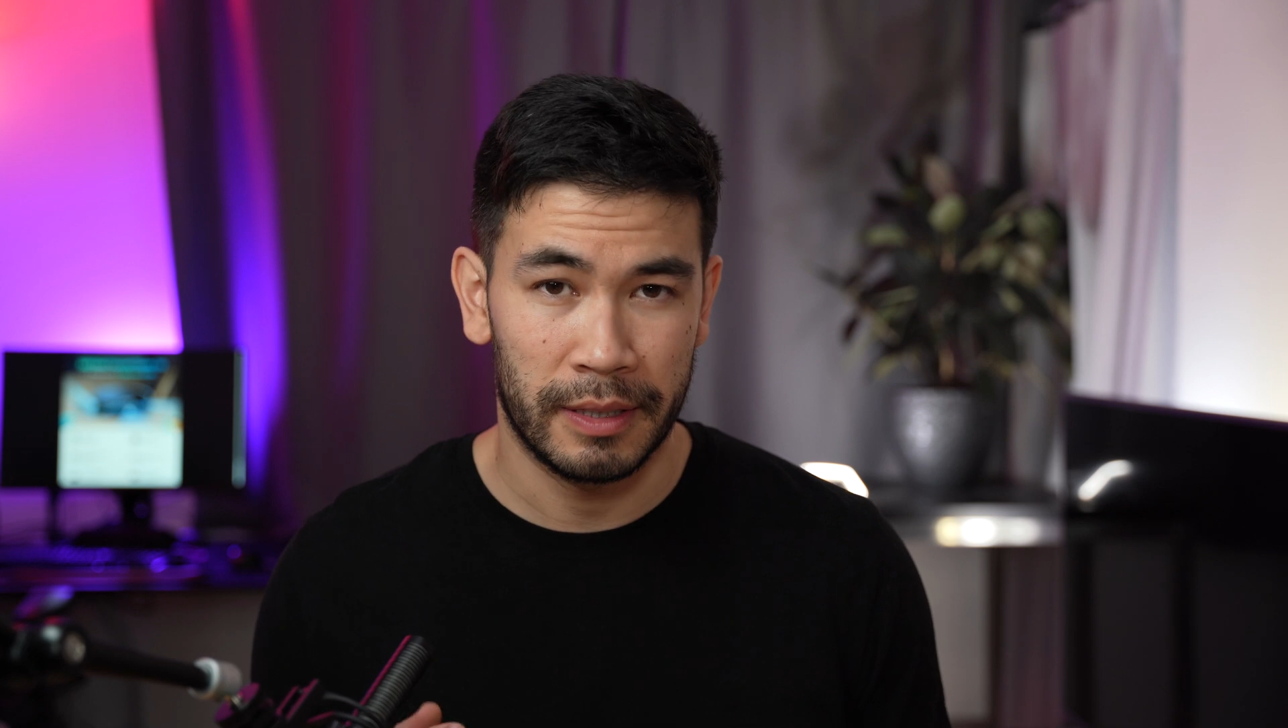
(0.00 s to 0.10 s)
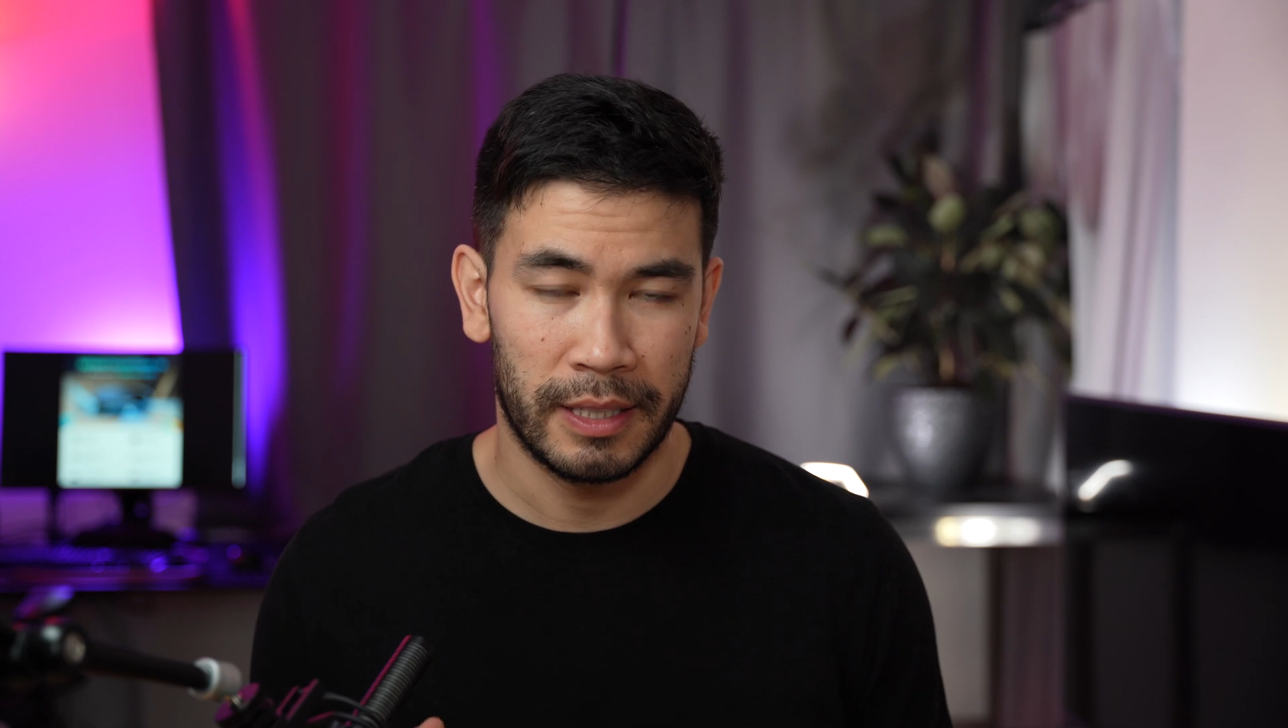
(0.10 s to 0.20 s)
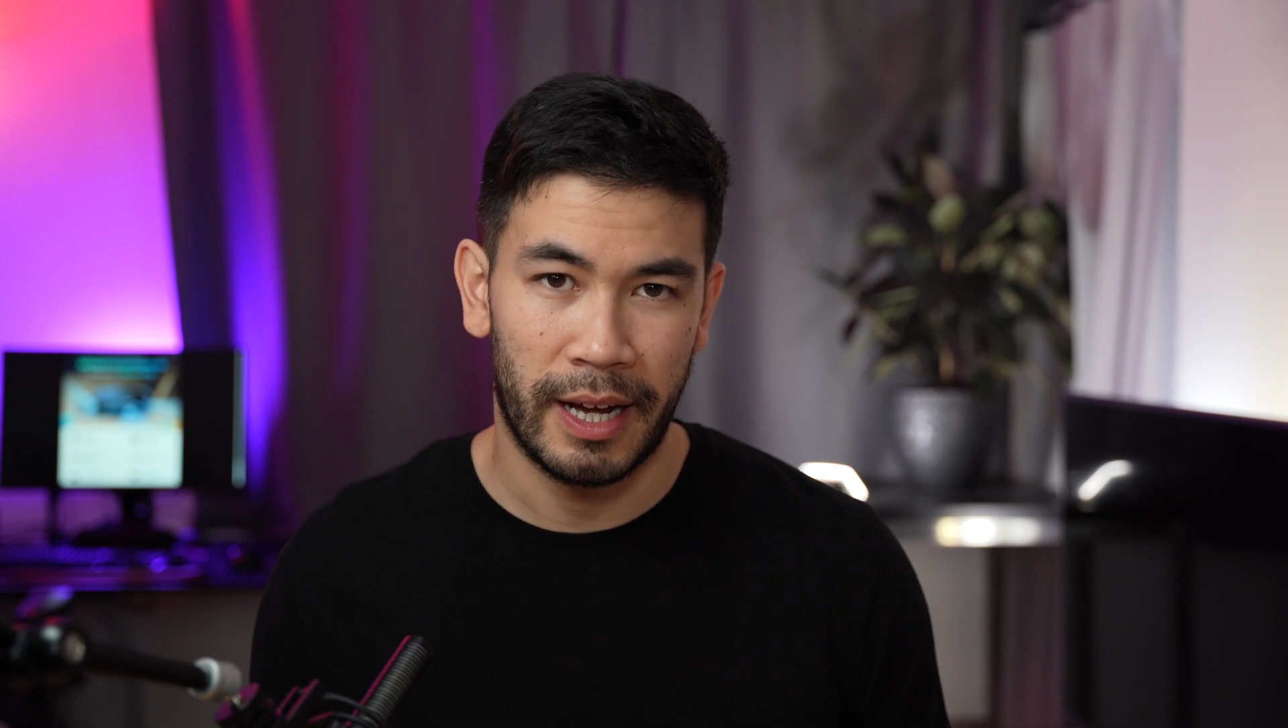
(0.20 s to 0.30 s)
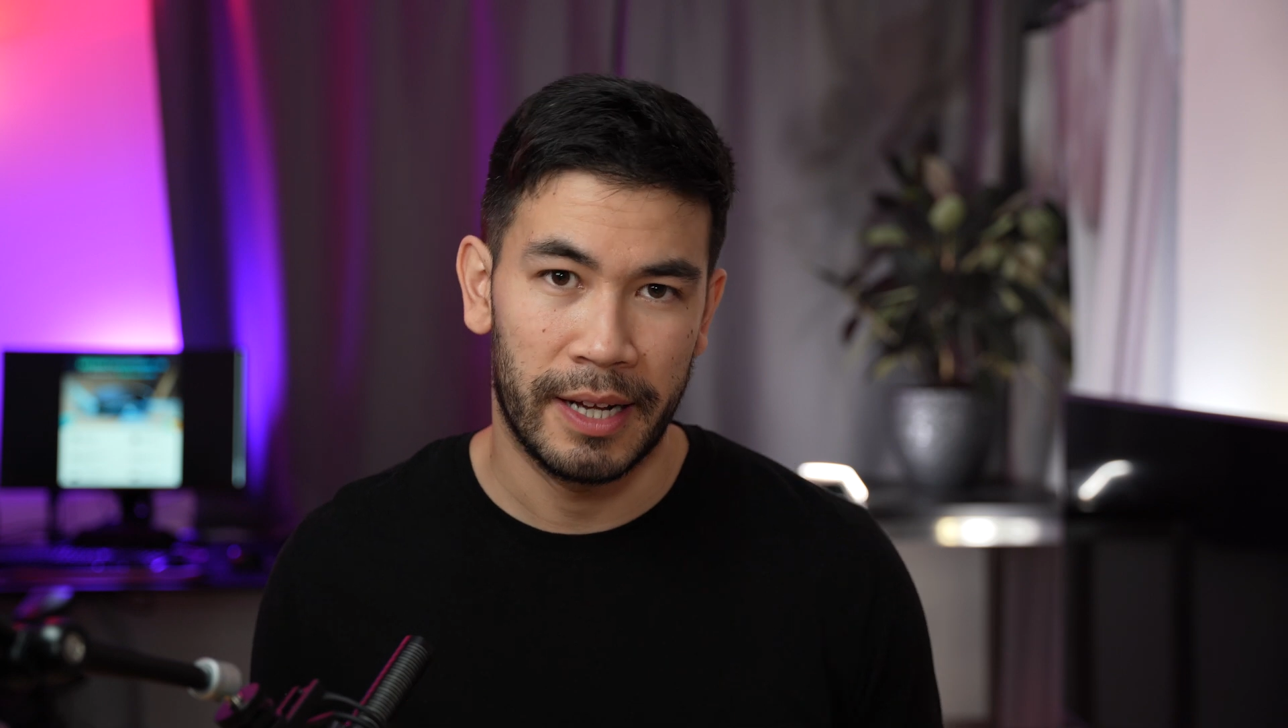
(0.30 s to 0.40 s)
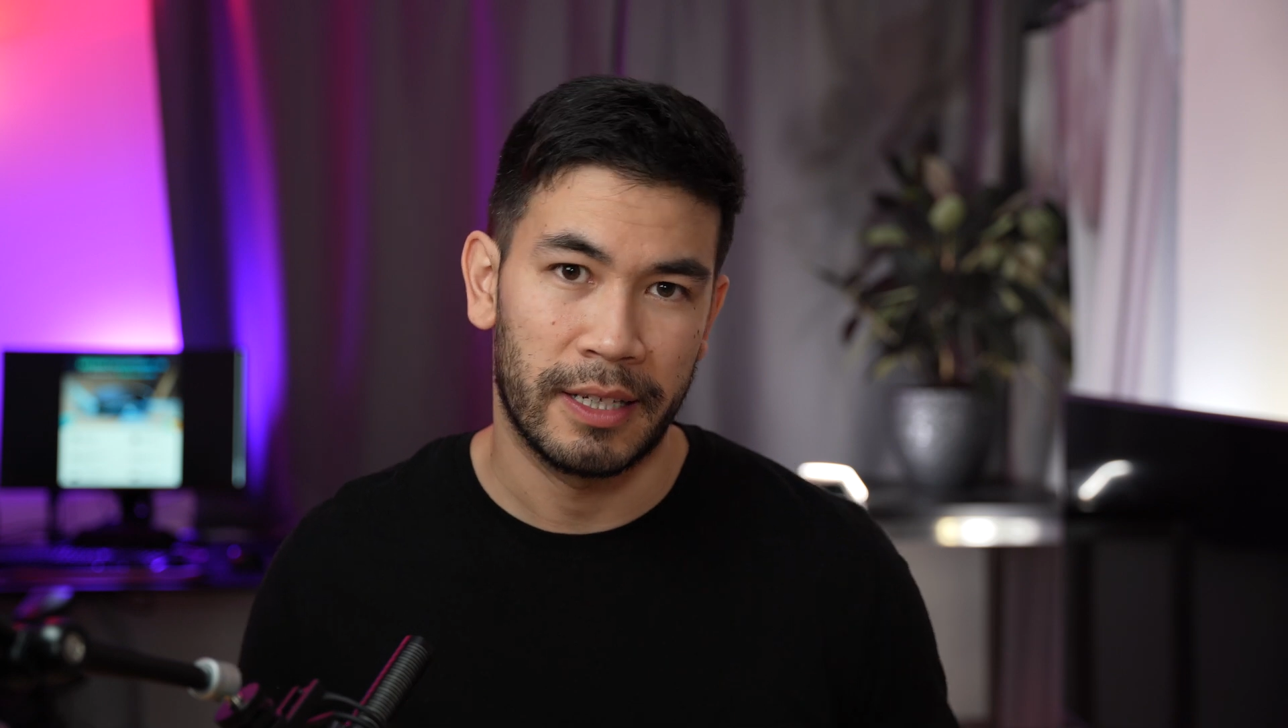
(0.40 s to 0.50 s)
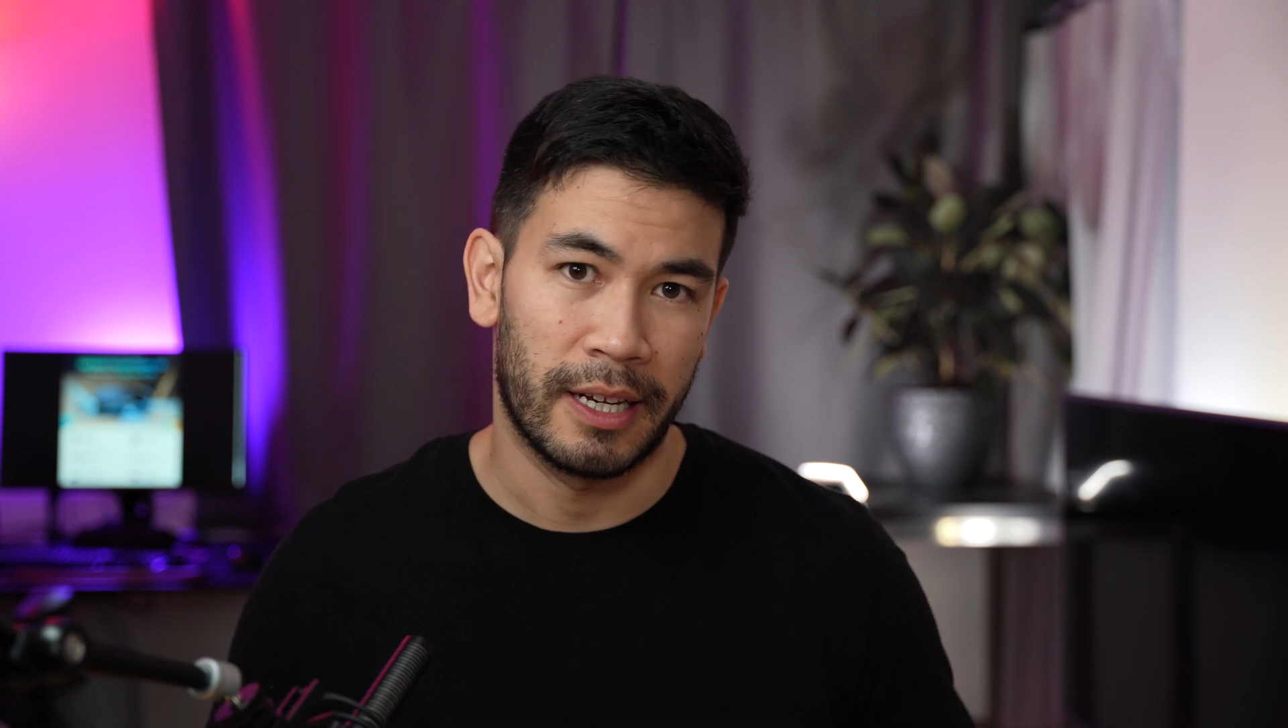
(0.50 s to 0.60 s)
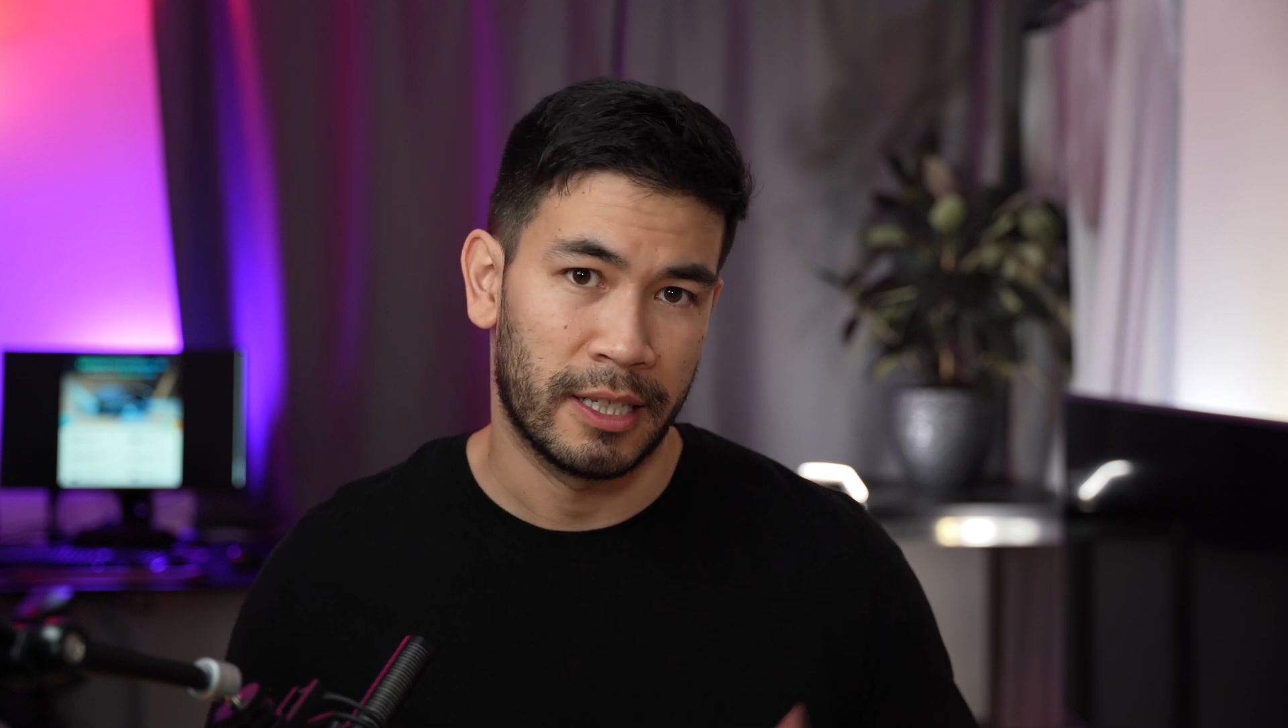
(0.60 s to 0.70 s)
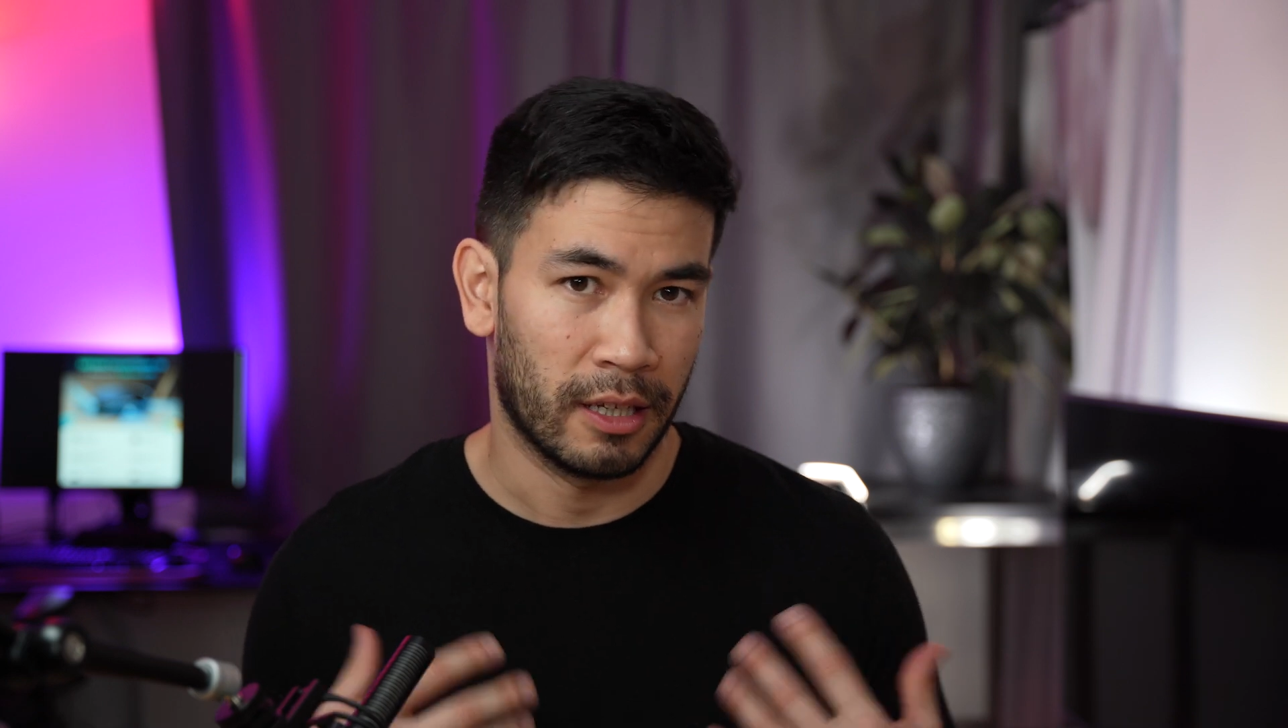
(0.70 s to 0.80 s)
size and it's